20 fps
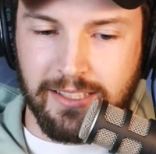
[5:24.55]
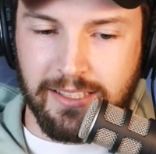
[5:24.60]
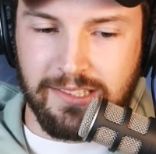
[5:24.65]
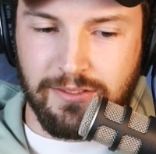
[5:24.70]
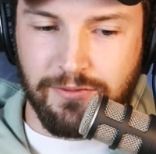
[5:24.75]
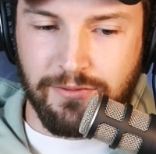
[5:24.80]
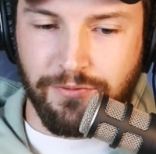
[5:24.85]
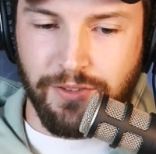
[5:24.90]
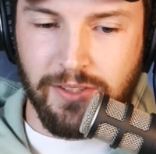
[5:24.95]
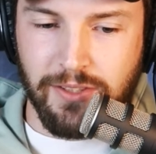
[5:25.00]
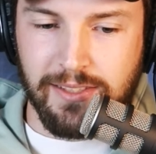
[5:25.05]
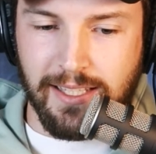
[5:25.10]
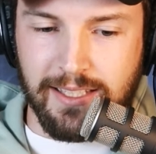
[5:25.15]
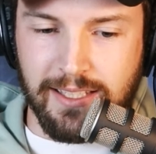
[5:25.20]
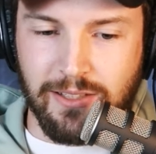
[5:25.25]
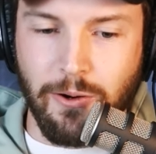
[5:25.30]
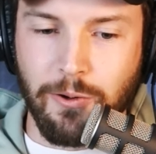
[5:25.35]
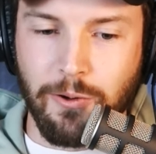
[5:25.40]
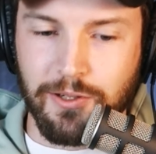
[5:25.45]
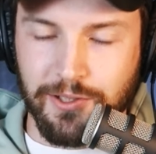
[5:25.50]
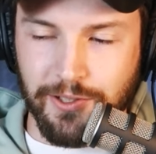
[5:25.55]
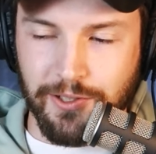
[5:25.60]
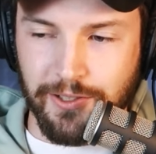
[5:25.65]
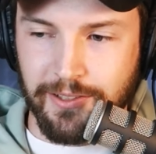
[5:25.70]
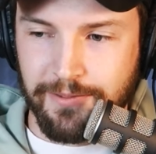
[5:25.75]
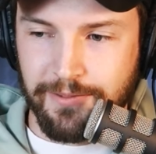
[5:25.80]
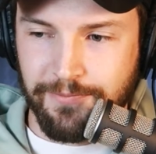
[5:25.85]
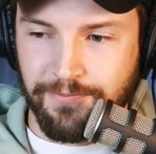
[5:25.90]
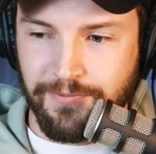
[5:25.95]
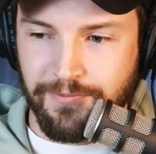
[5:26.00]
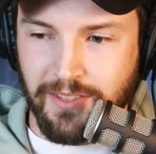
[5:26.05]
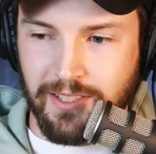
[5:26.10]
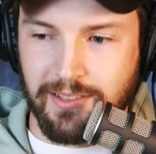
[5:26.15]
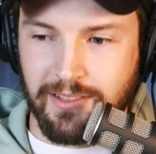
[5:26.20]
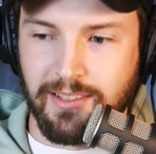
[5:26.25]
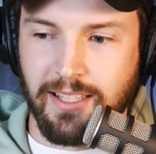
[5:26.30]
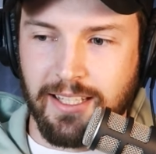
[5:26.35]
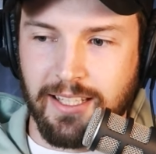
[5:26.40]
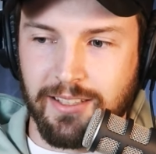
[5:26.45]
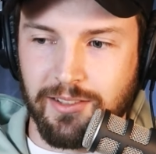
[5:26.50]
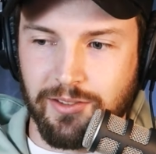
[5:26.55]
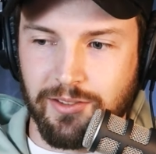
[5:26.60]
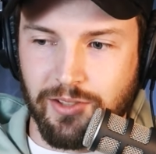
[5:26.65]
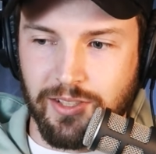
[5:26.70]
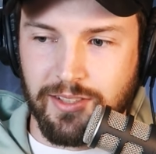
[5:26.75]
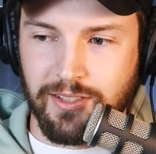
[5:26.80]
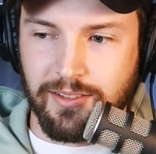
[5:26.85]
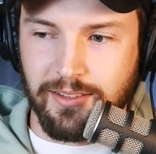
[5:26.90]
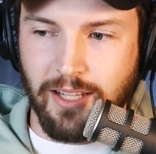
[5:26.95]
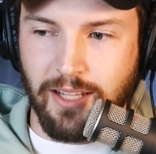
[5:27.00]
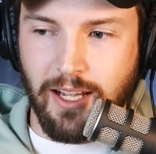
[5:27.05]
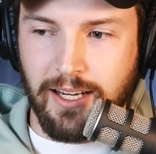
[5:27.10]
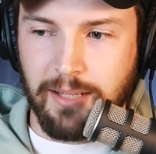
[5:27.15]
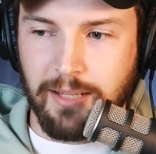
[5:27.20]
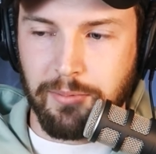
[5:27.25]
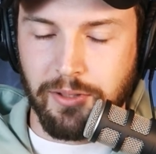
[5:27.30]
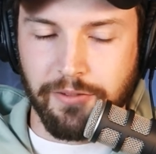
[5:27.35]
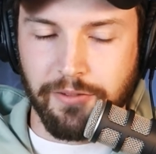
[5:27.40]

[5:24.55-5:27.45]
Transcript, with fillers: it feels like torture because like she's not able